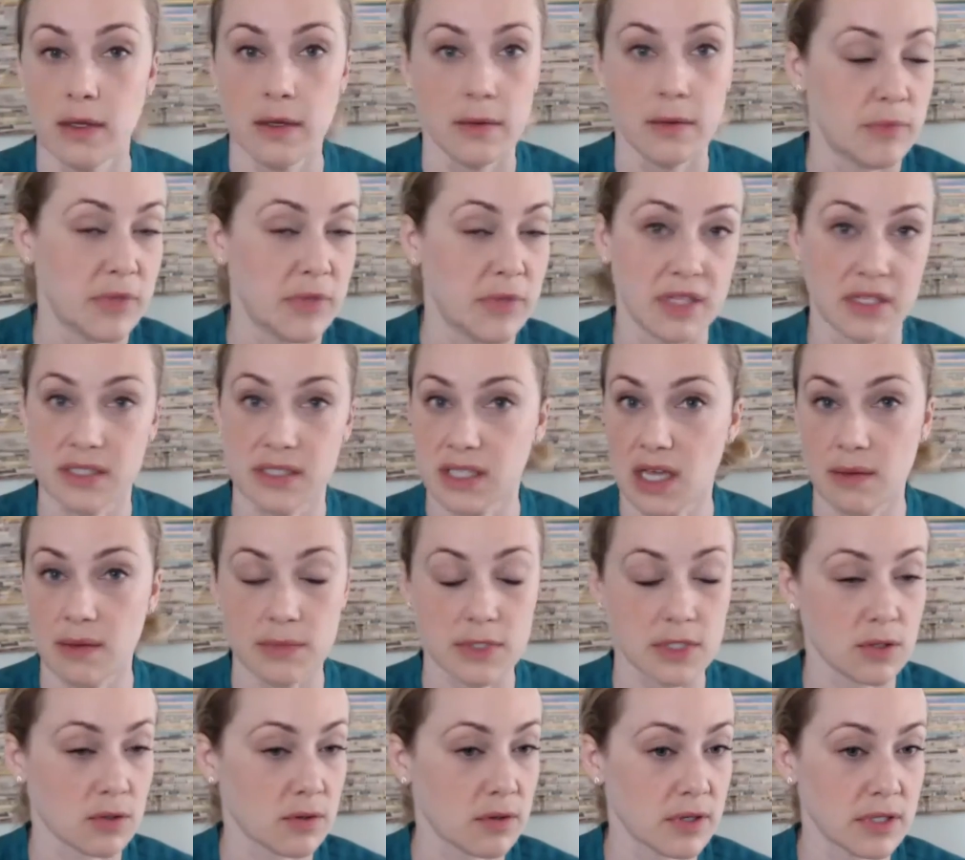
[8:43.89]
be the same
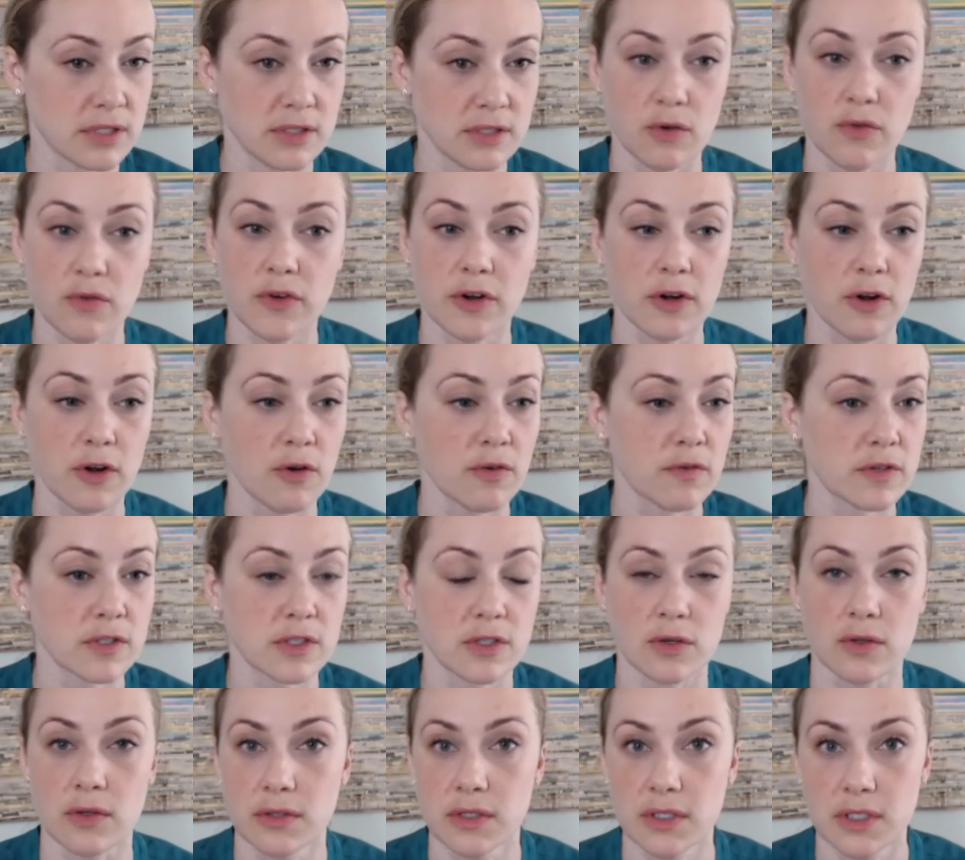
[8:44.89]
stories over and over,
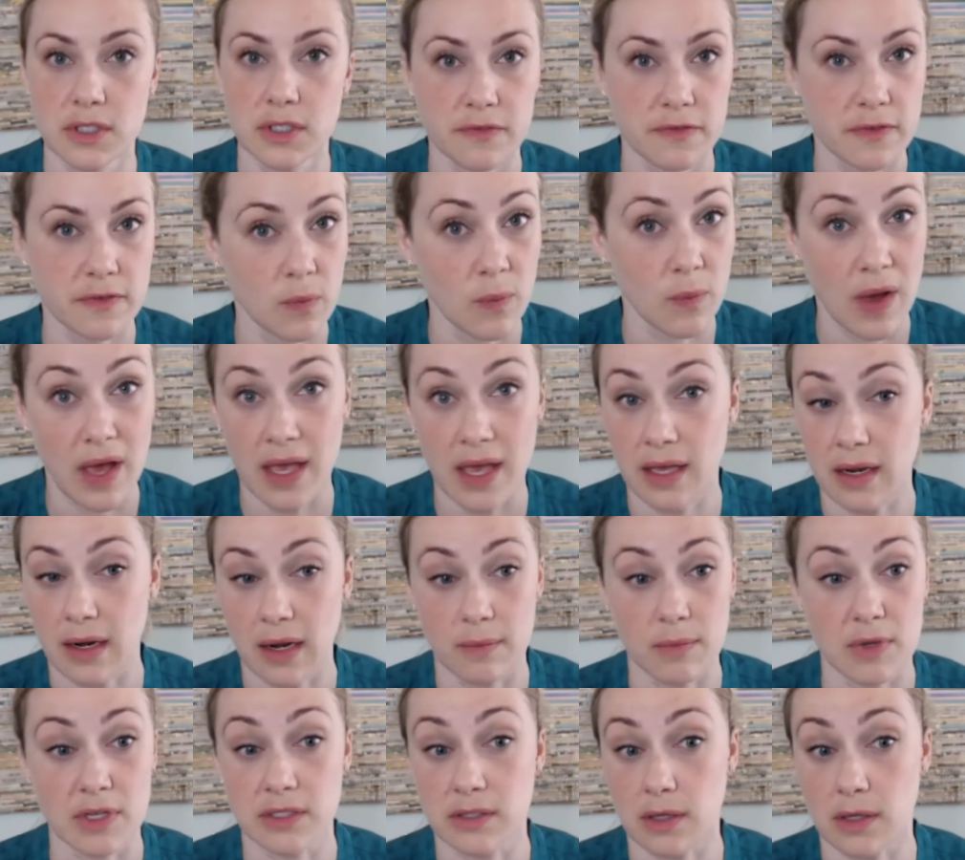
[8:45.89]
told in a different way, and
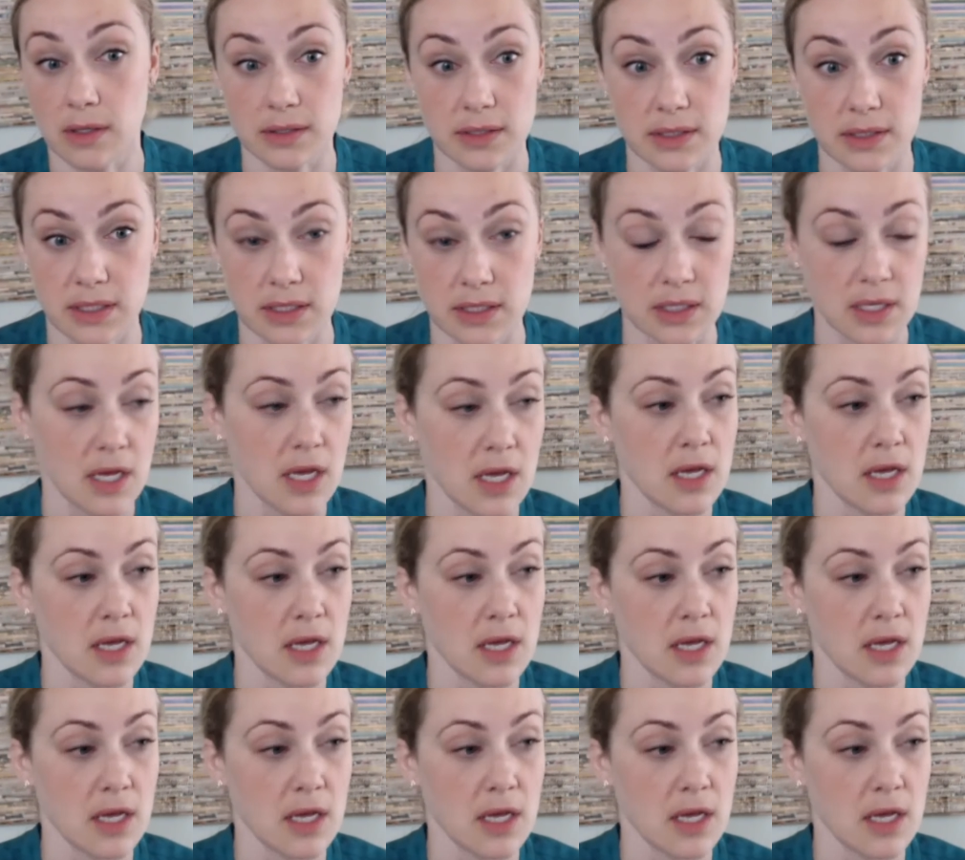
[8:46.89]
I'm exhausted.